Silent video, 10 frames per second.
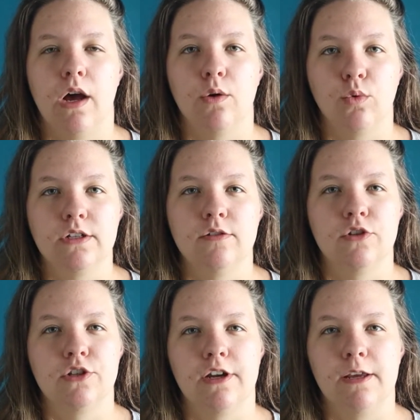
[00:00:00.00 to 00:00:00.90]
want to
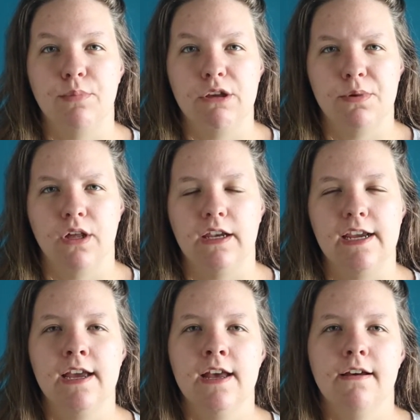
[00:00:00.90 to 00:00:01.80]
study
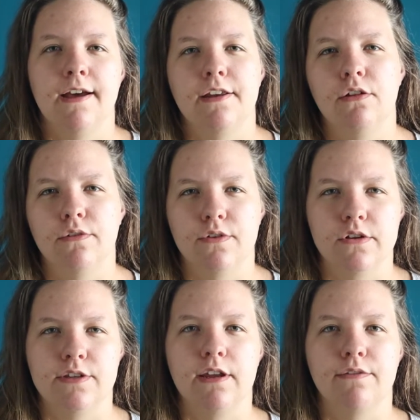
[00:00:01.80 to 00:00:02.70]
PPLE at the
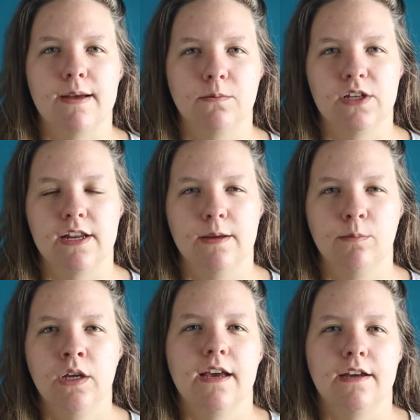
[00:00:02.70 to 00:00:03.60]
University of
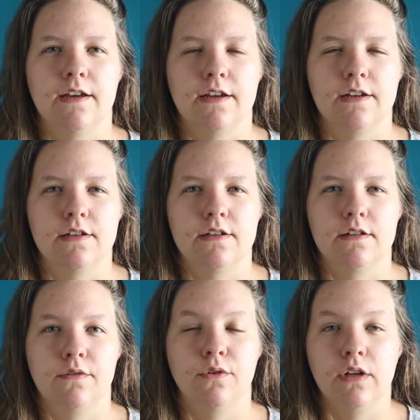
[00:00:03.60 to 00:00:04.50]
Amsterdam, and
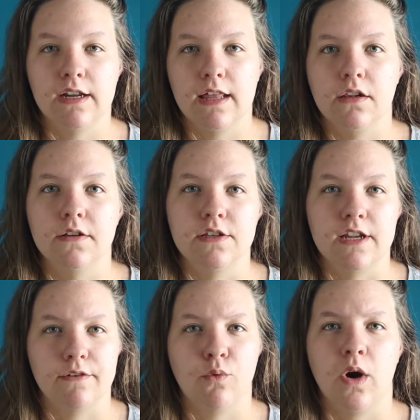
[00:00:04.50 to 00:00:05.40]
for the Netherlands
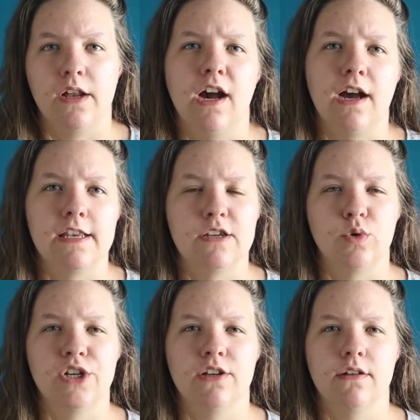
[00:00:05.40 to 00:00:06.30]
they have quite a high
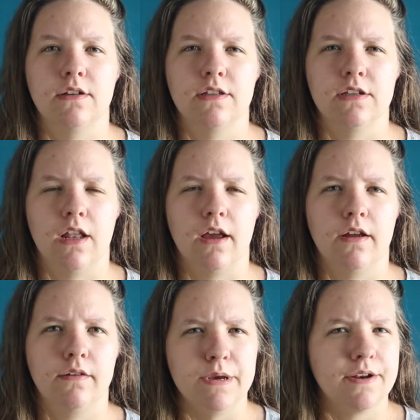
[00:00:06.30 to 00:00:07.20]
tuition. It's like
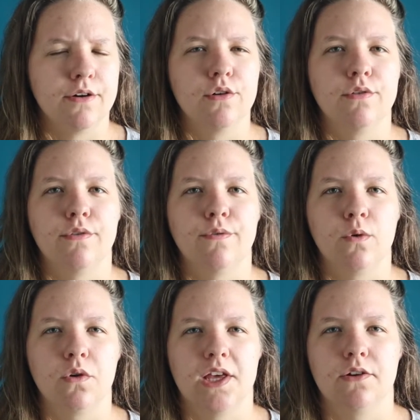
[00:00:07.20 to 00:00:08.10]
a bit over
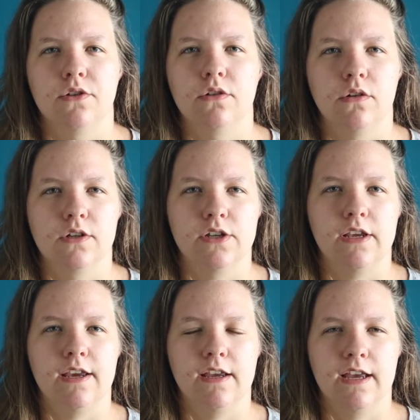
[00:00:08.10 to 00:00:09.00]
$4,000 a
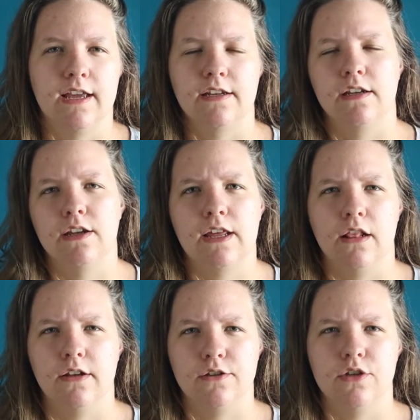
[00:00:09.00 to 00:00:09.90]
year, and in the
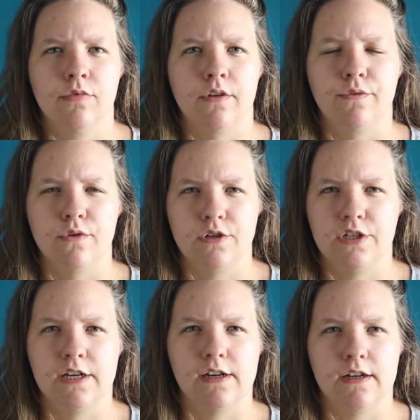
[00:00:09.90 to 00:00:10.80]
Netherlands the
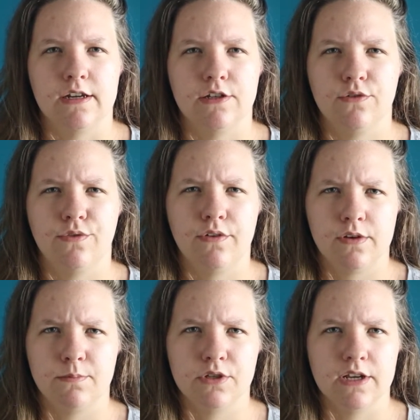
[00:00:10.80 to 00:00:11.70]
first year is
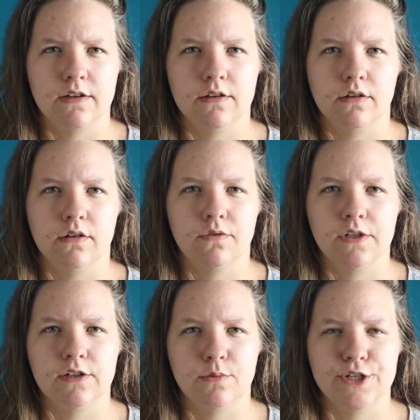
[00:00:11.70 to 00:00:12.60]
50% of
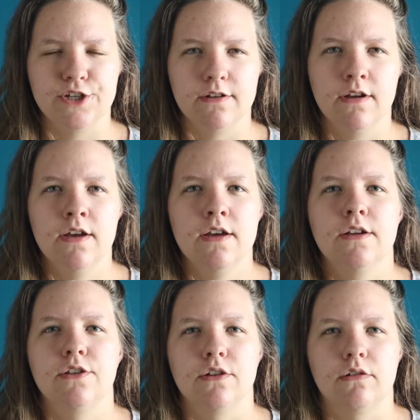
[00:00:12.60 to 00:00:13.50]
the tuition.
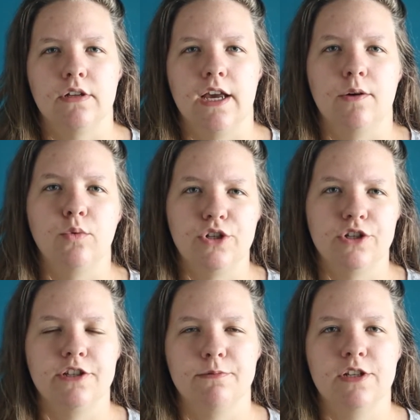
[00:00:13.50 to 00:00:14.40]
So yeah, I would
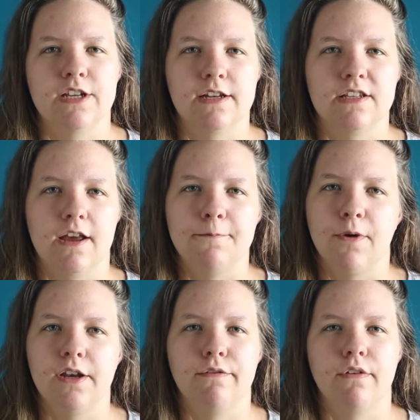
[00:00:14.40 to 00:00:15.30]
just set aside
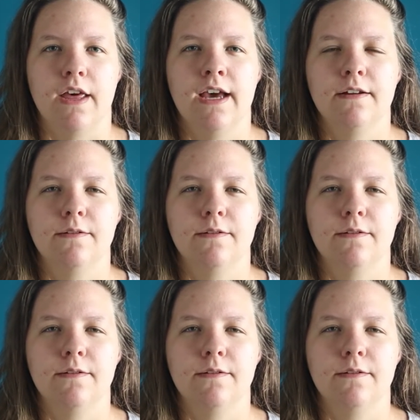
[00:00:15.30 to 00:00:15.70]
money for that.